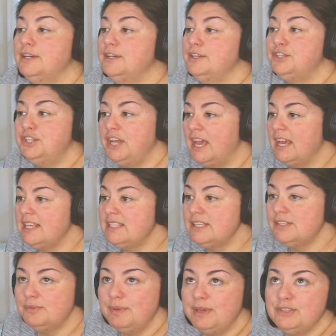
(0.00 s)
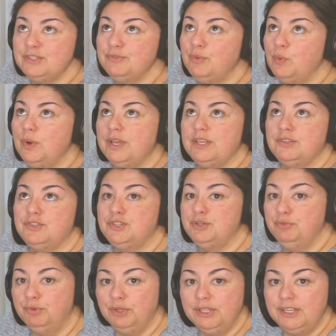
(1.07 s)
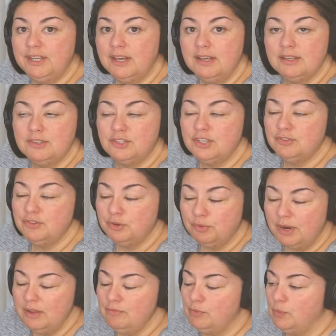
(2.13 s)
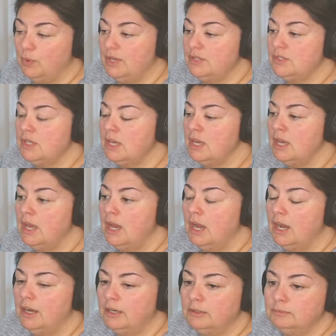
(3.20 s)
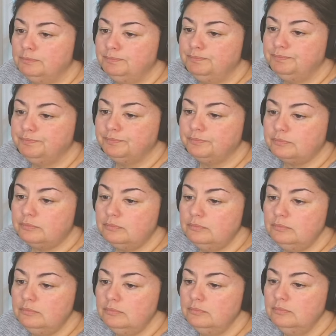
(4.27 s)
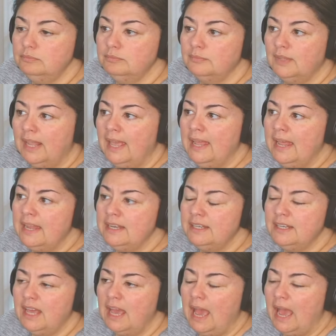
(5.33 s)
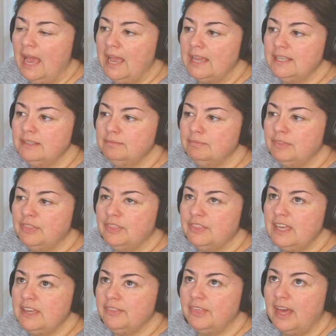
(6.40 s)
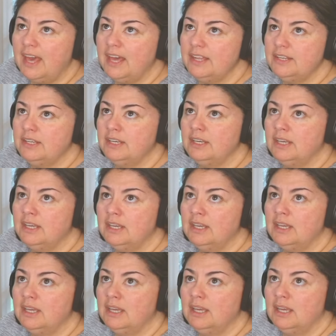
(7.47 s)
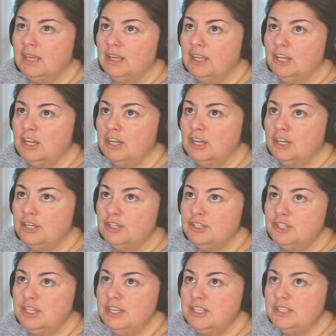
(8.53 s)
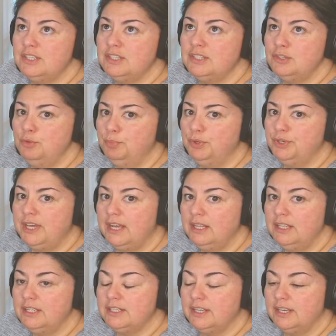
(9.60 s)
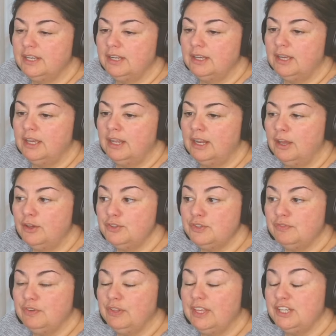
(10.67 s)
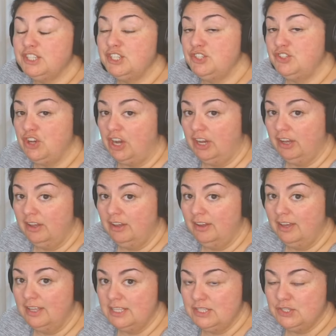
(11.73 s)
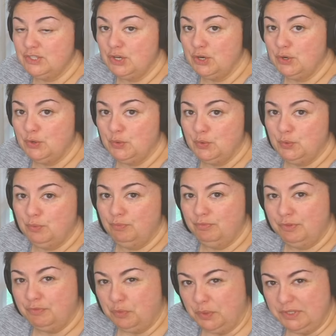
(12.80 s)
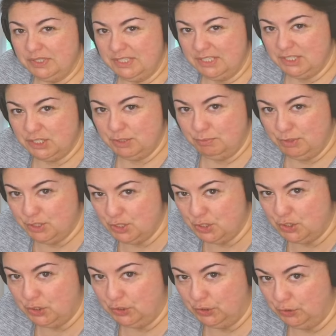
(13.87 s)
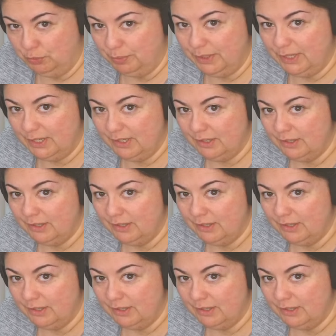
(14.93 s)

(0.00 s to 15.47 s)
She has this amazing voice. She really does. She has a great voice. And I think that she is super talented. And I also feel like she's young. And so the voice needs to mature a little bit.